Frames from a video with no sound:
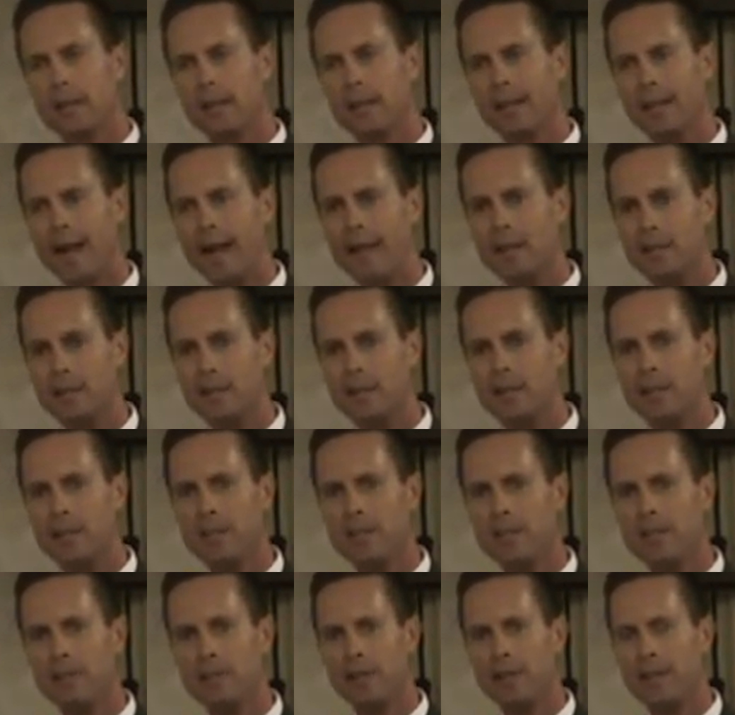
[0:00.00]
And now she
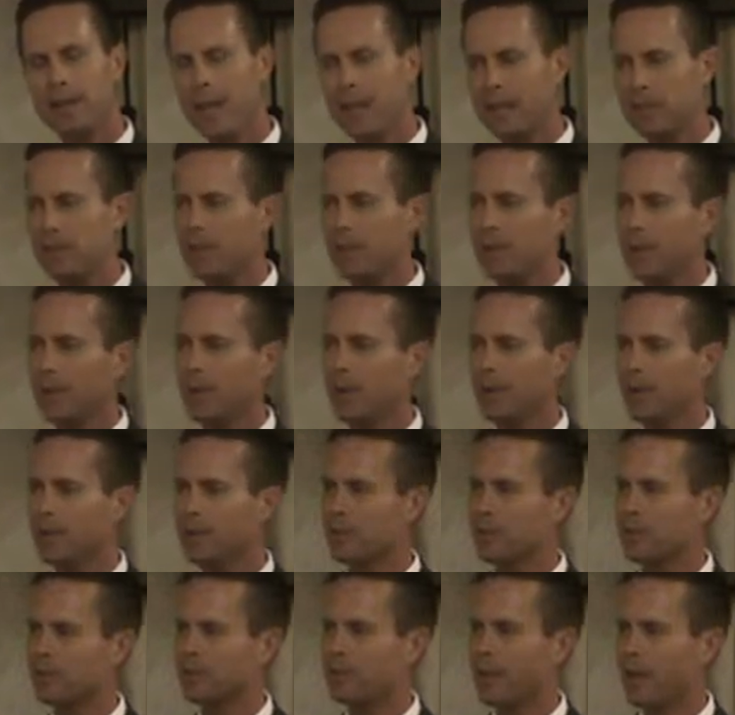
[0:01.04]
teaches our next
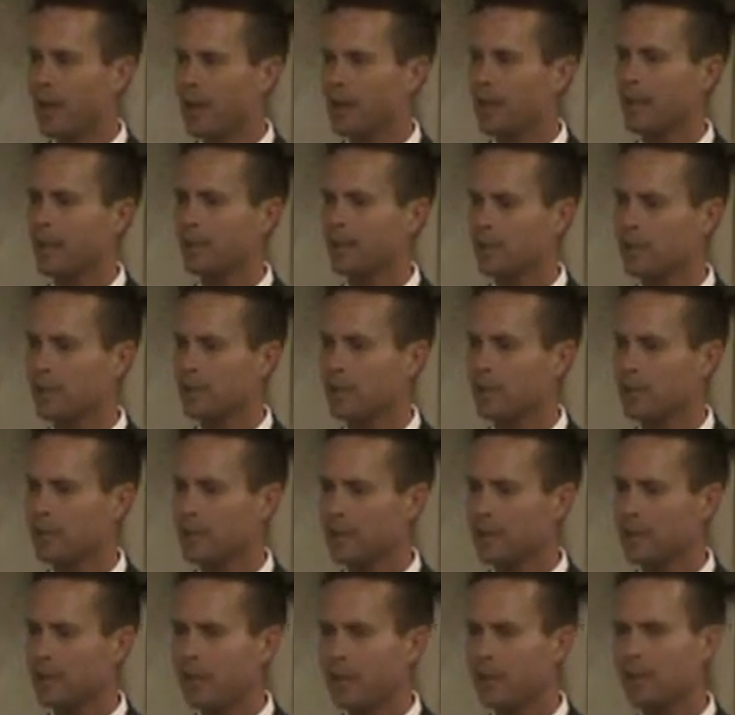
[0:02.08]
generation of caregivers
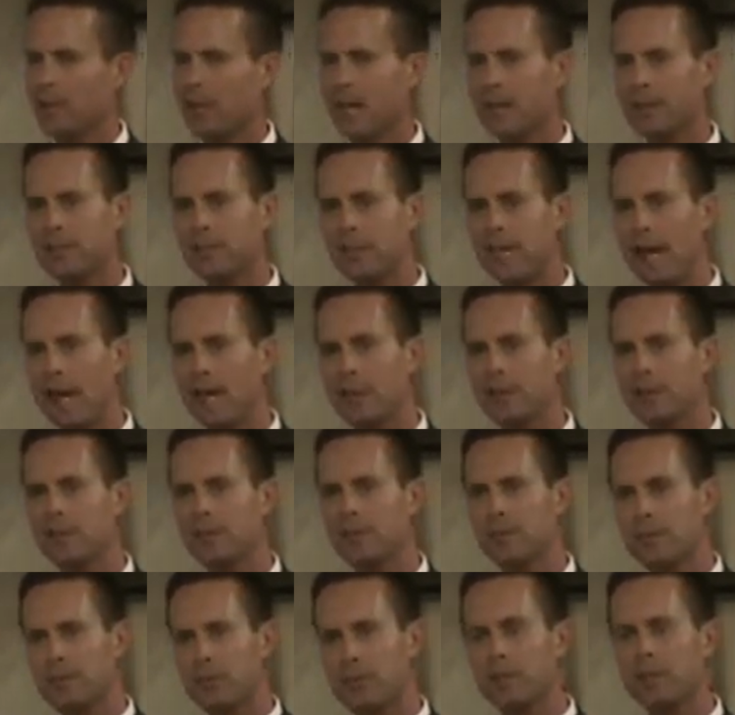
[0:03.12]
at St. John's College
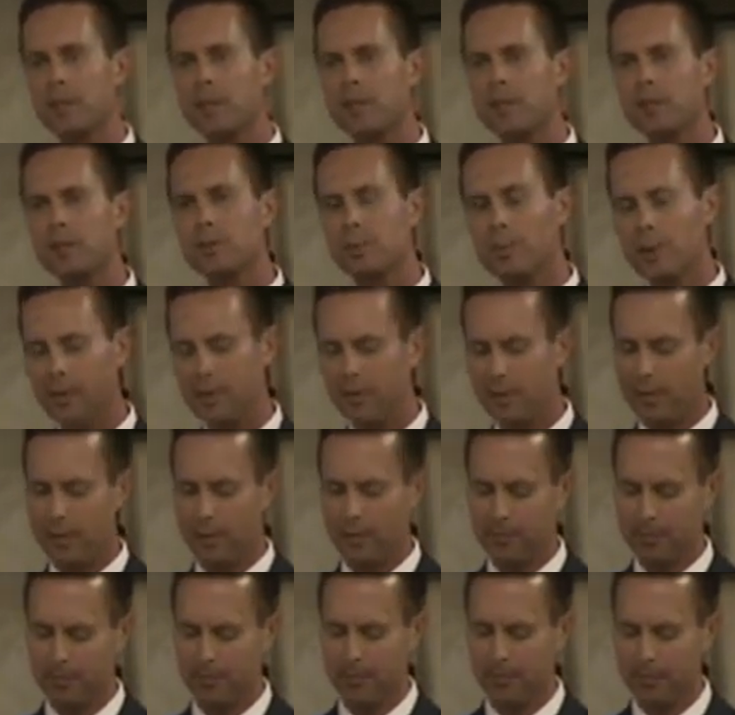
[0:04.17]
of Nursing in
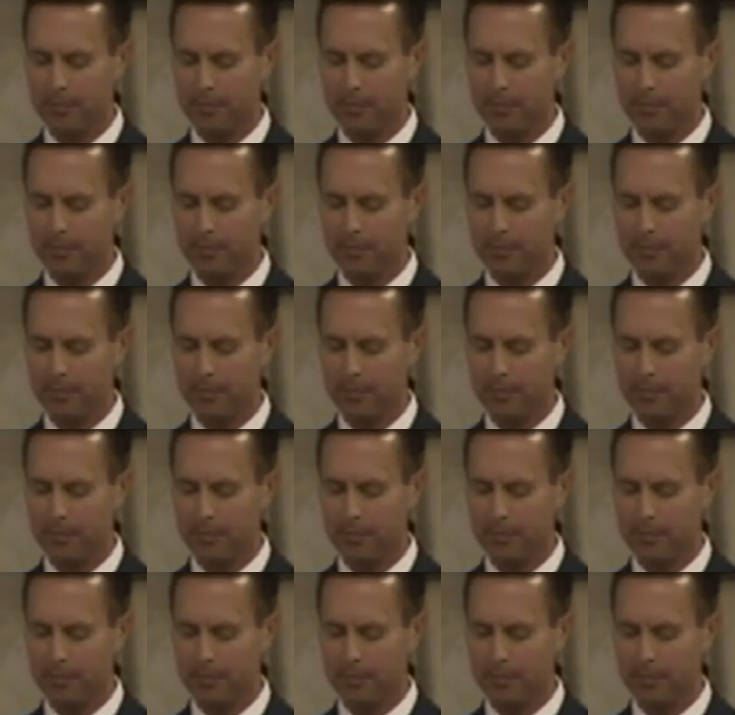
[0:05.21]
Springfield.